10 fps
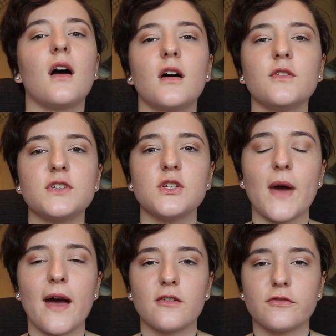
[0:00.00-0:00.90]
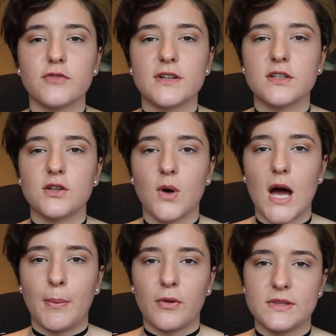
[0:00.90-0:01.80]
After you have written your
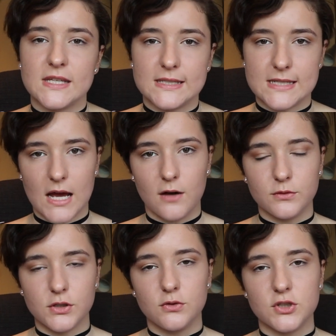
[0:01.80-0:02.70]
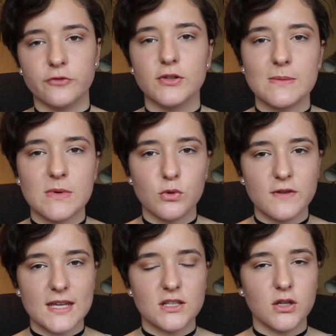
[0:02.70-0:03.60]
hypotheses down, you should really be
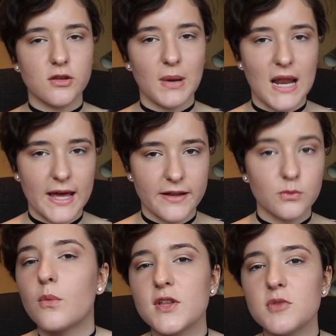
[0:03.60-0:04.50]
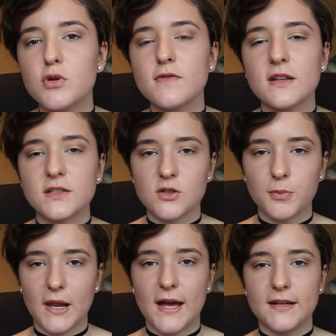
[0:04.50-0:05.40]
moving into the plan. When you move into your
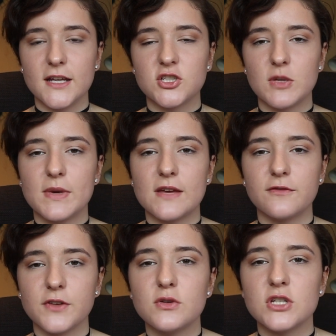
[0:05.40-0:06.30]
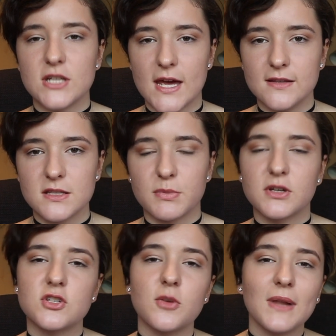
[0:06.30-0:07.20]
plan, it should be in future tense
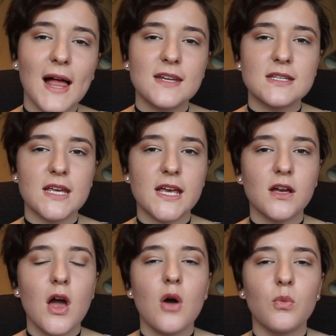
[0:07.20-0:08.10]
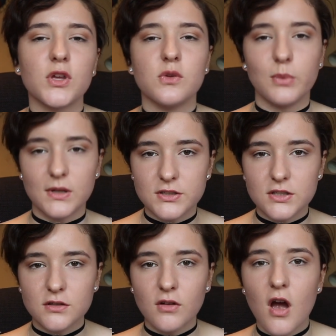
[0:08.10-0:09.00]
because your plan is saying what you will
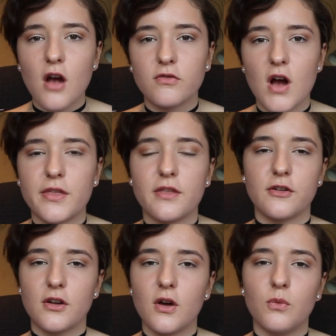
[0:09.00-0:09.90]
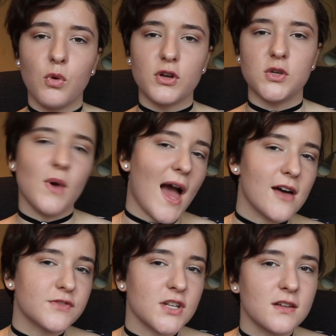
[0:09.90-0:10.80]
do rather than what you
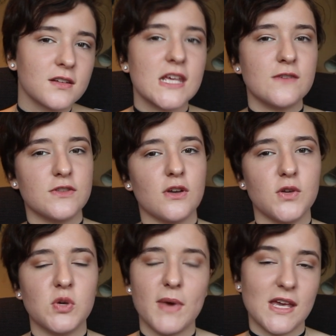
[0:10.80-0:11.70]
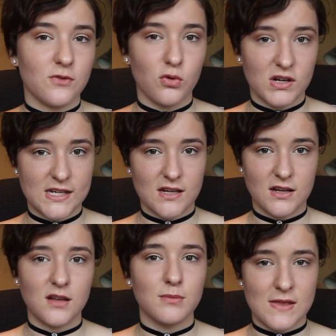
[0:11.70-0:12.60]
have done, even though you may have already done
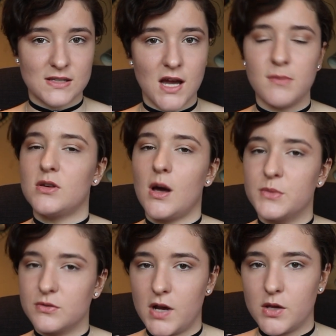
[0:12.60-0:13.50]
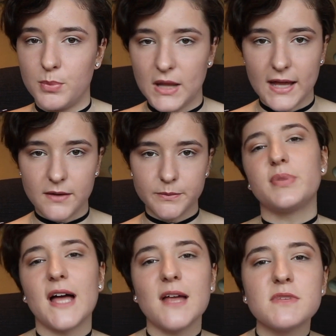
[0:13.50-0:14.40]
it by the time you come to write your plan.
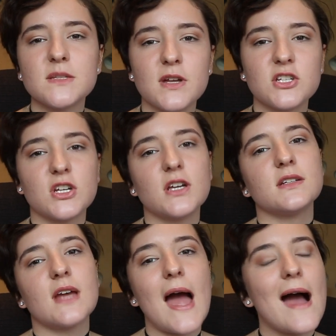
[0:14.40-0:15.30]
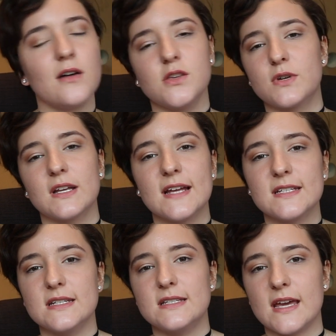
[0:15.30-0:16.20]
Plan must mention how you
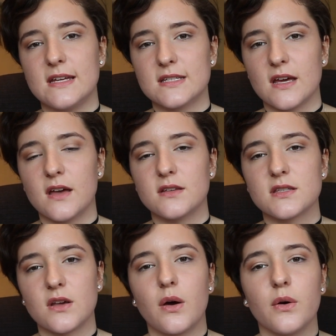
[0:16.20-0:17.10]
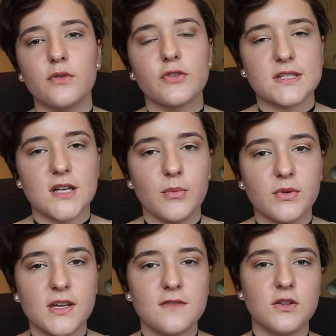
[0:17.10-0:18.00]
collected data. So, for
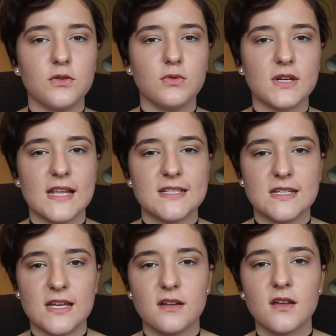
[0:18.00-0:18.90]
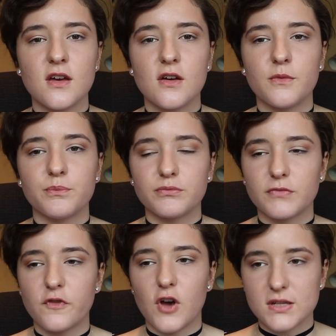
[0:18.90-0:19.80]
example, if you collected it
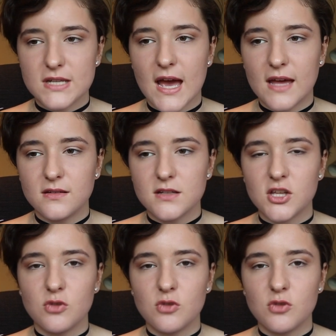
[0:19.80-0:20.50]
firsthand and you